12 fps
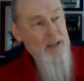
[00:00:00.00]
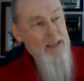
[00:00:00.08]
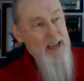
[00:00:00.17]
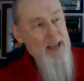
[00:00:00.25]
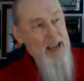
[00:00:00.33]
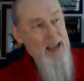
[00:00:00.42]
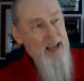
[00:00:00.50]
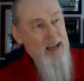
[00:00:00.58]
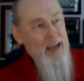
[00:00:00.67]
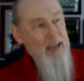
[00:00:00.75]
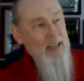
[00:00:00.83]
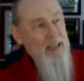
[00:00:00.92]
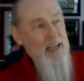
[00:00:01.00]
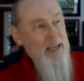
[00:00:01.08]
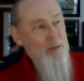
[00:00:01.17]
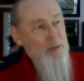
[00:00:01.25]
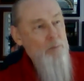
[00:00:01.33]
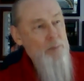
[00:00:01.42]
Yeah, I
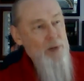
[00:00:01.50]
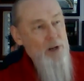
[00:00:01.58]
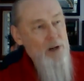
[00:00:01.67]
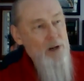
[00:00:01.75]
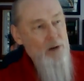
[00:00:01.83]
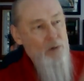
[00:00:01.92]
like a beer